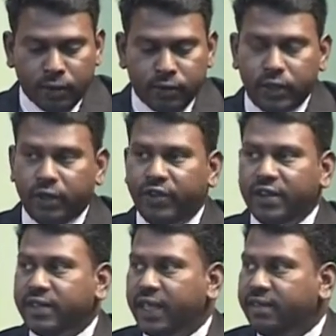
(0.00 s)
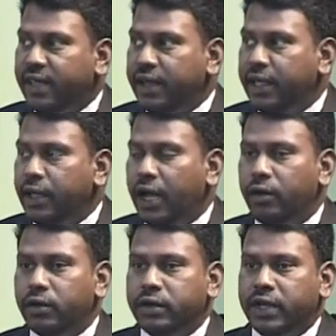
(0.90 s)
So the first case study,
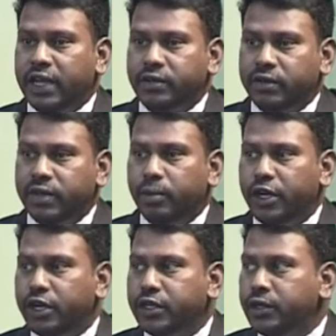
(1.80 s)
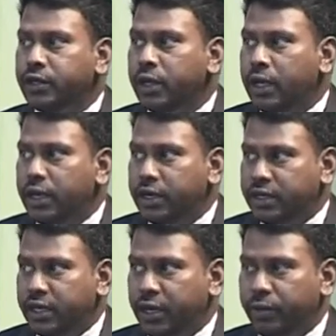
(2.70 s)
I will touch on some literature
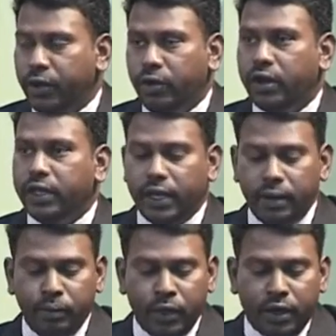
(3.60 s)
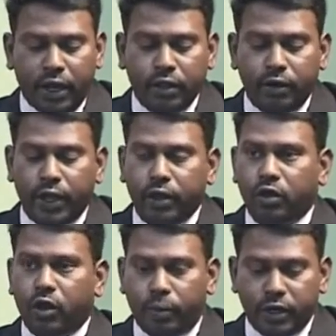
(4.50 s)
review on the Nento
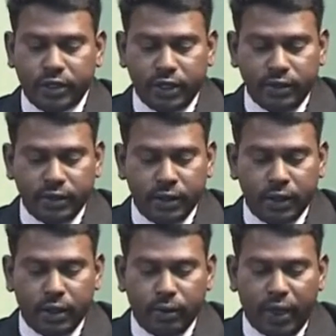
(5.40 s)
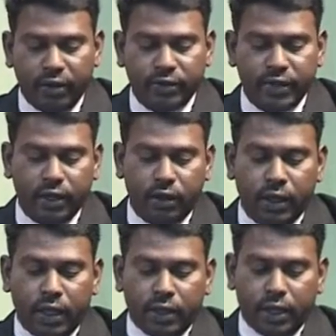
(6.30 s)
Denko corporations, where you see
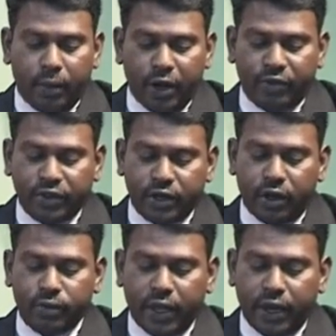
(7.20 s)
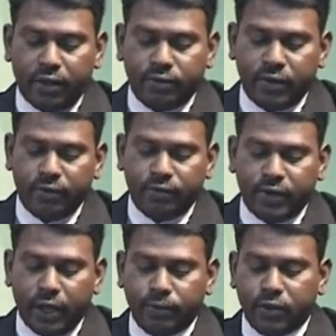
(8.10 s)
the manufacturing of the adhesive
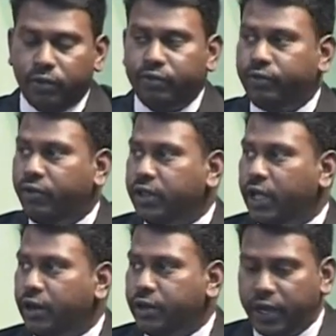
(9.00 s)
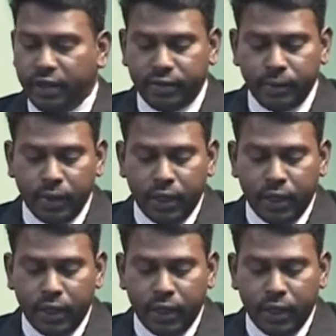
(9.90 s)
tapes for the electronics.